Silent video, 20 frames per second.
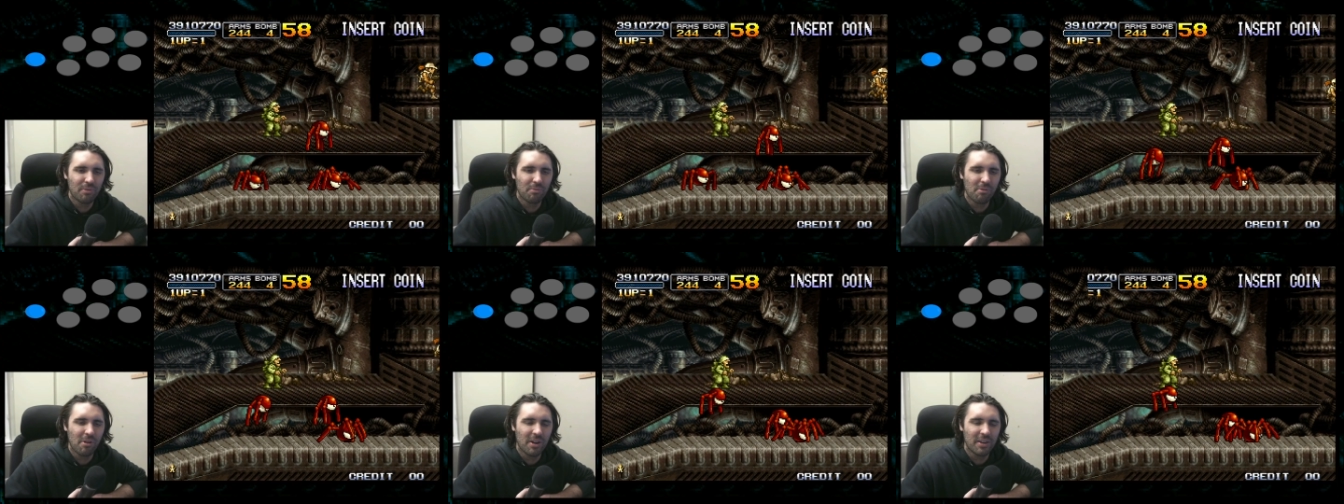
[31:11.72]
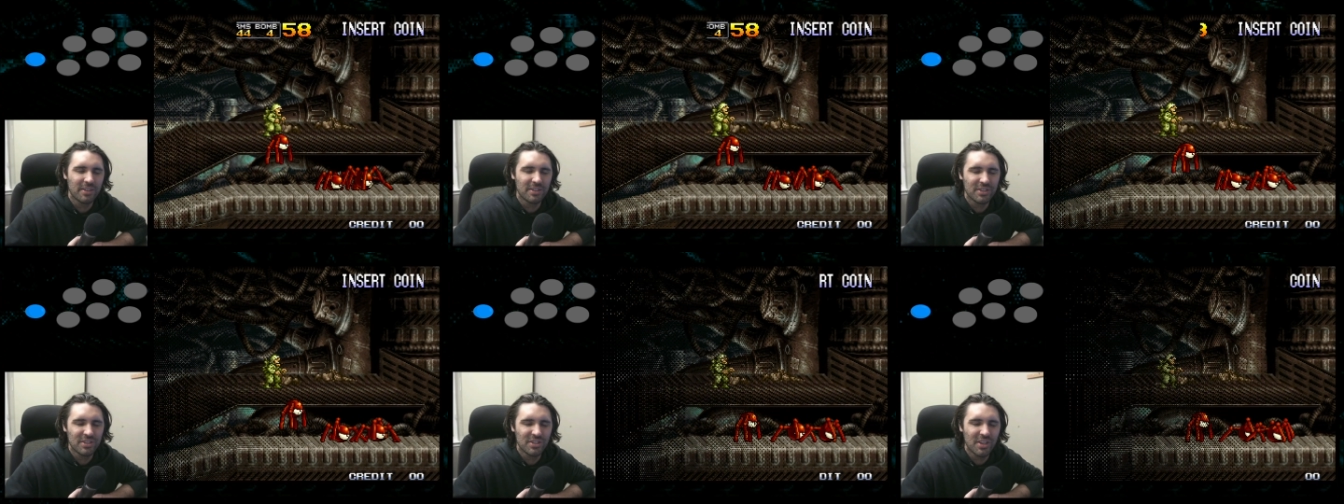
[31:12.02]
to
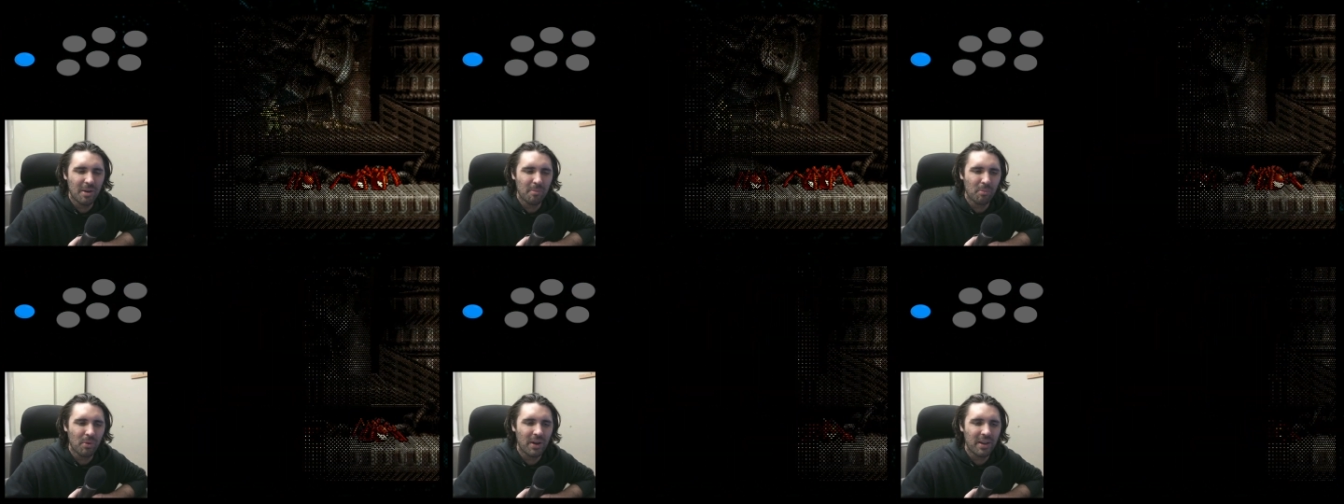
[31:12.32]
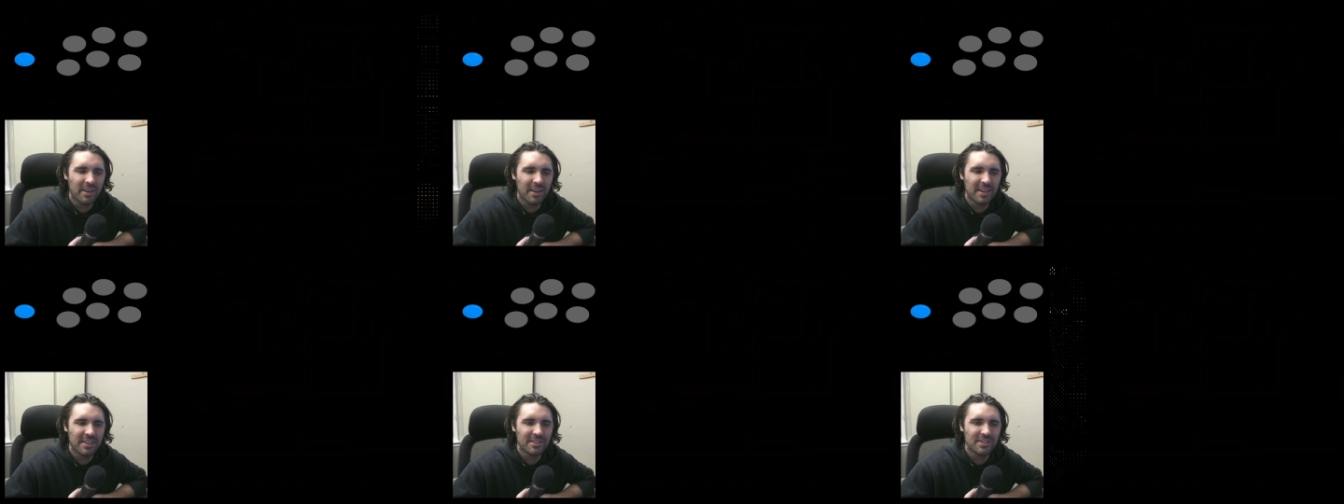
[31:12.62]
run
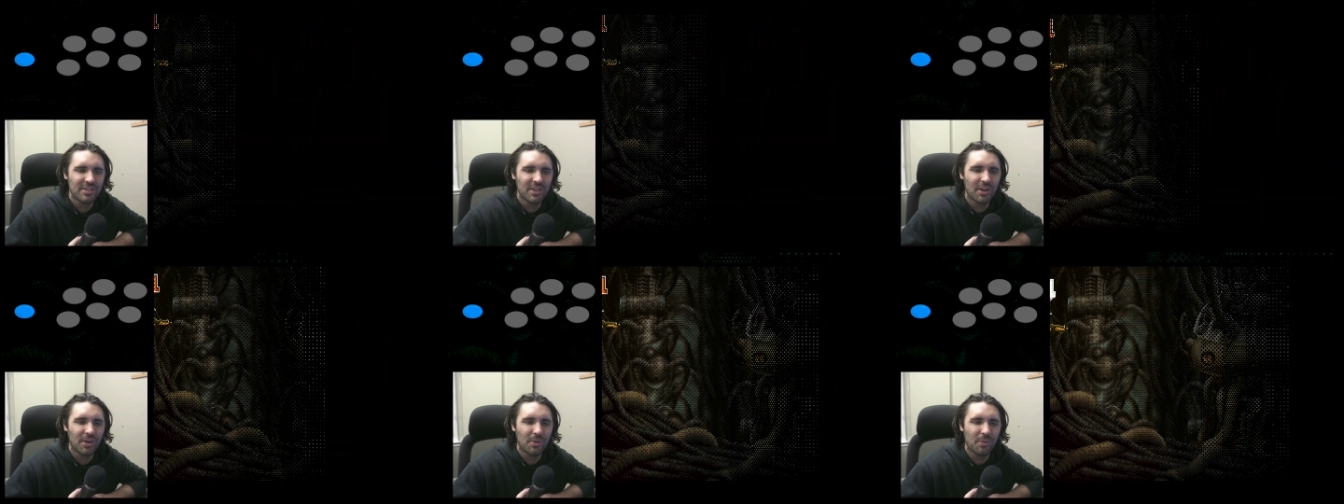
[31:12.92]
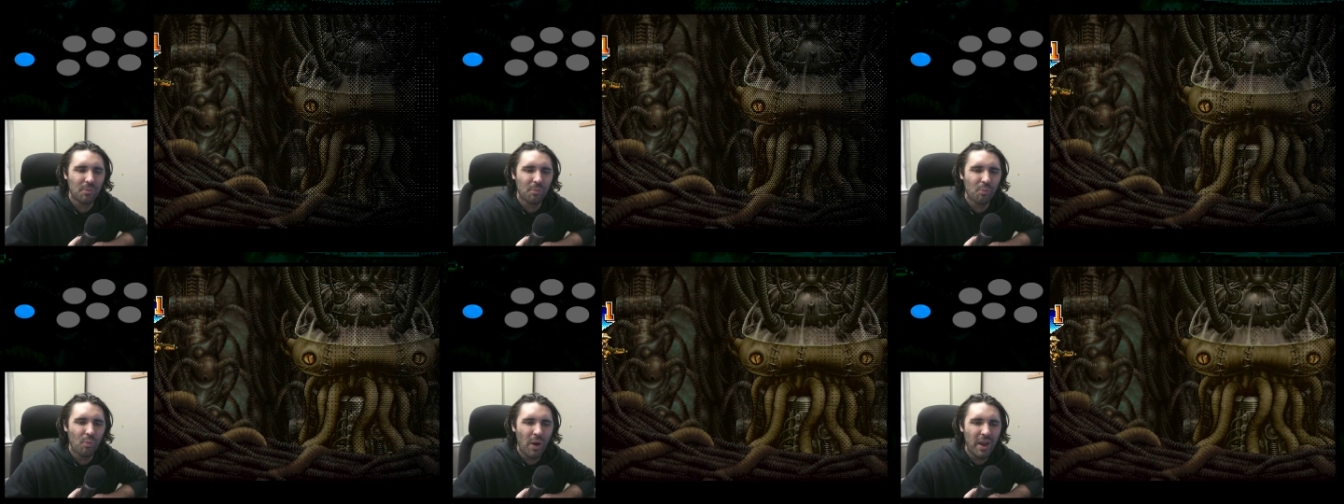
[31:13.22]
somewhat. And
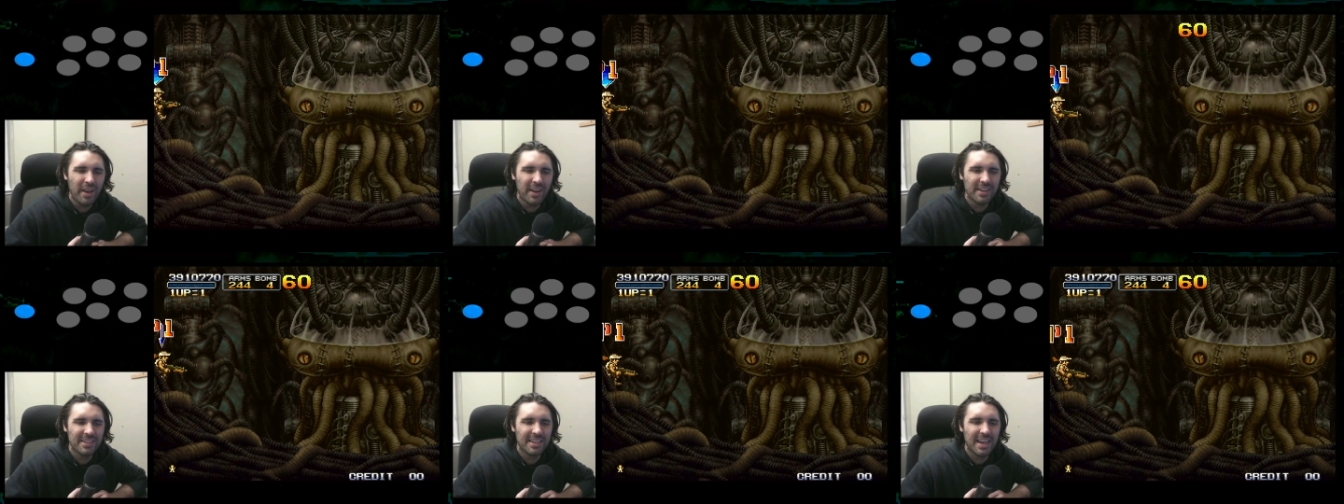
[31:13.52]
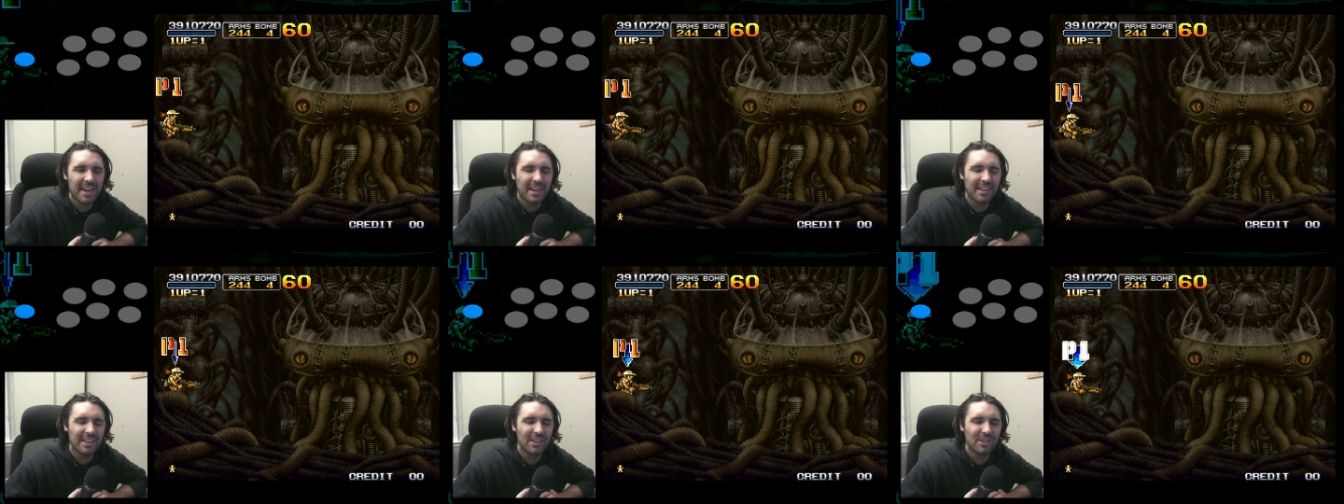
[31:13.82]
so when
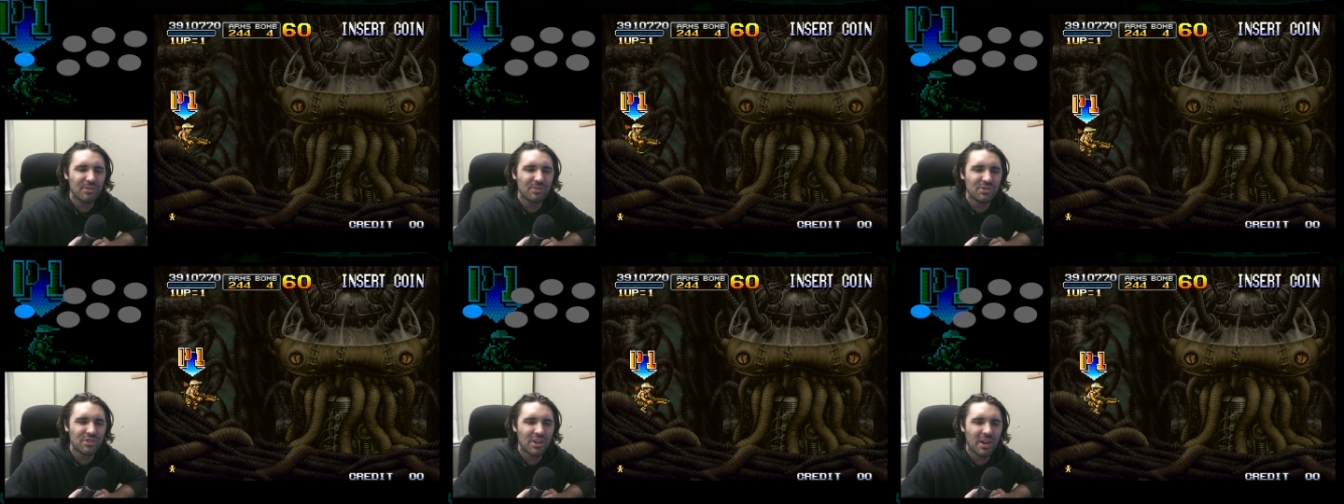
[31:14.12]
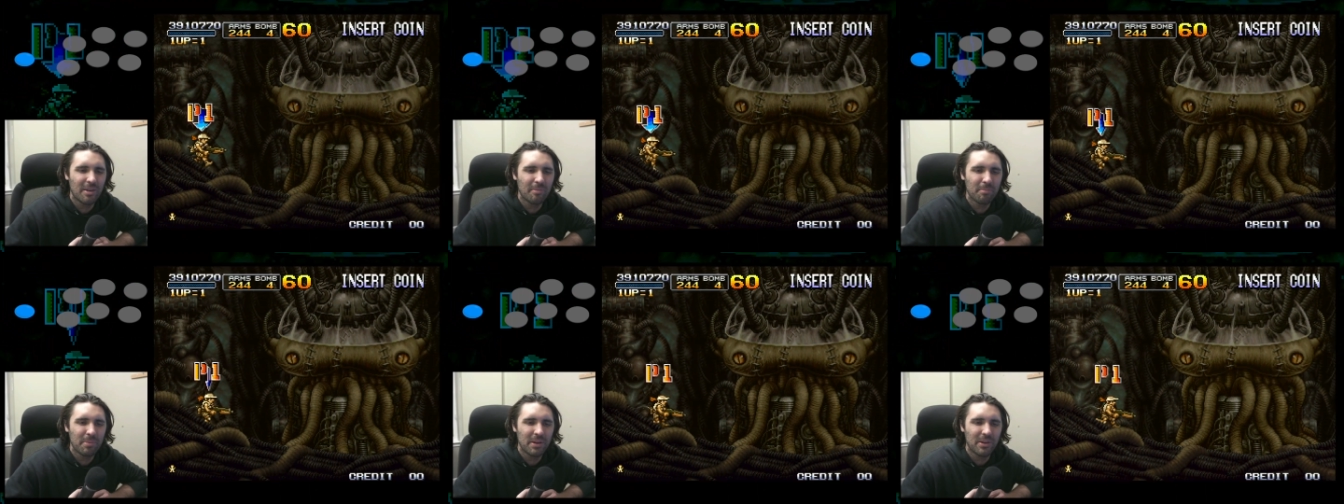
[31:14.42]
exactly you
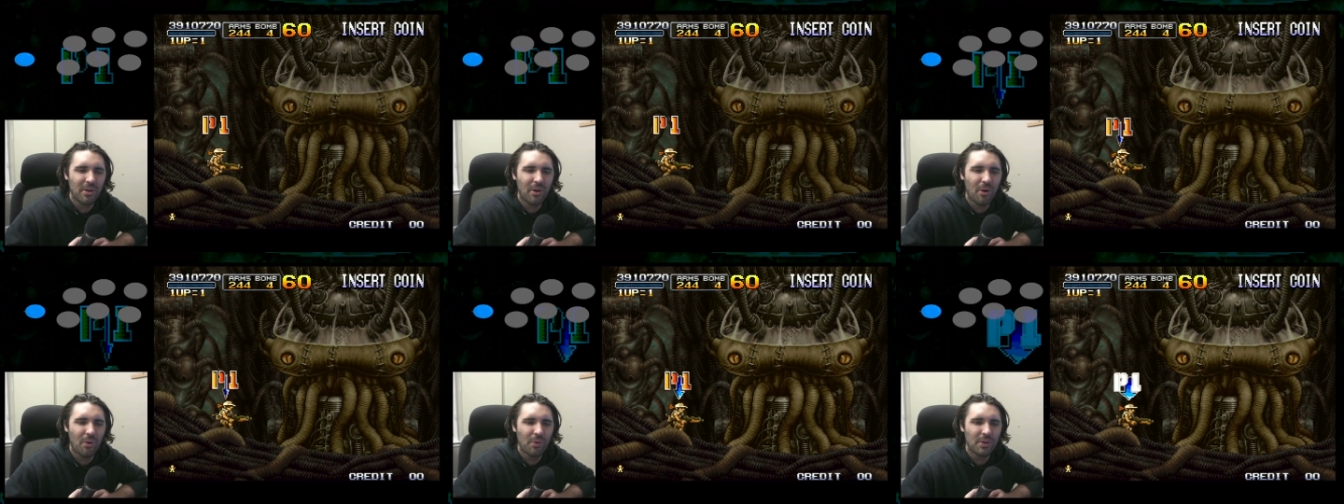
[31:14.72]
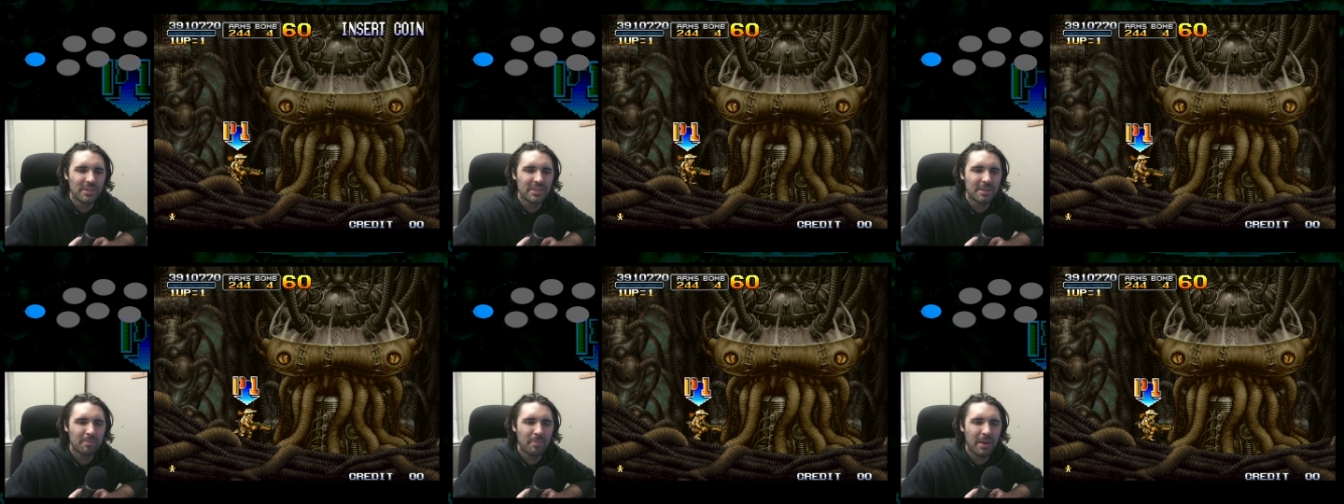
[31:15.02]
jump
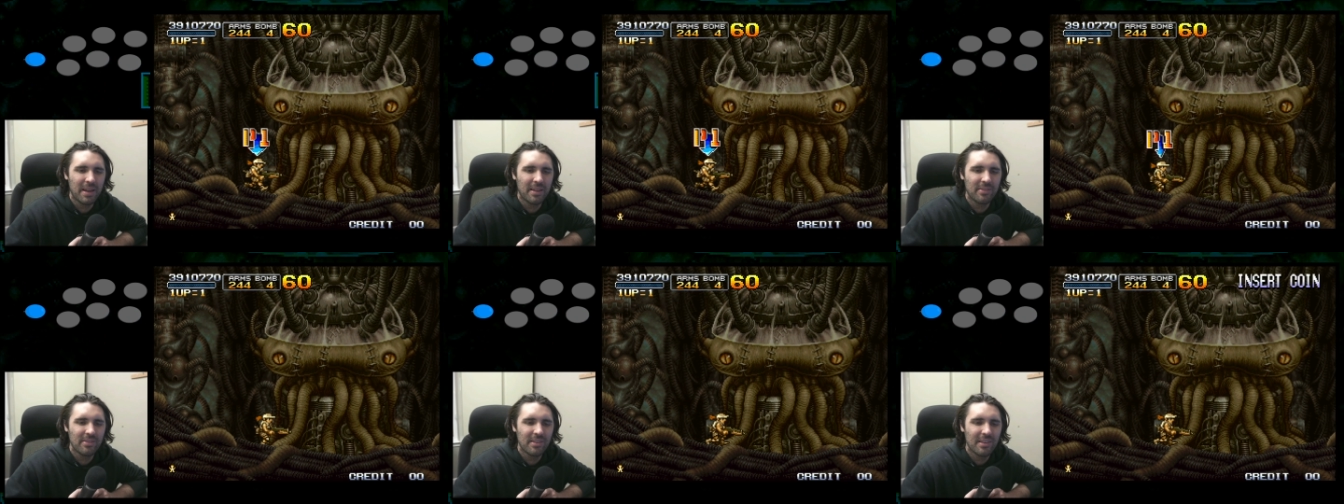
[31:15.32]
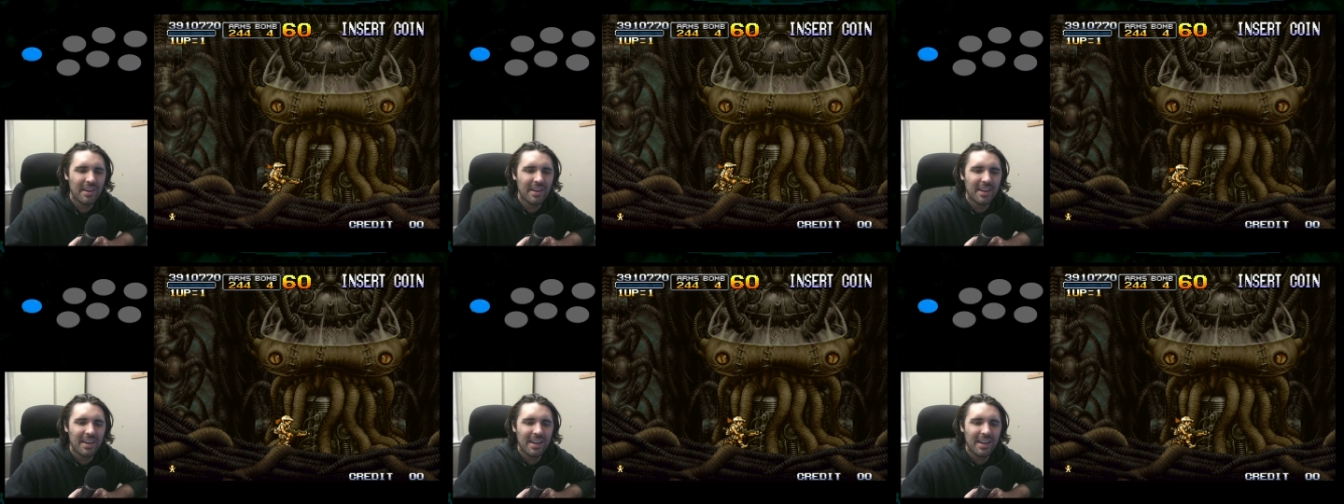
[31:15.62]
always depends.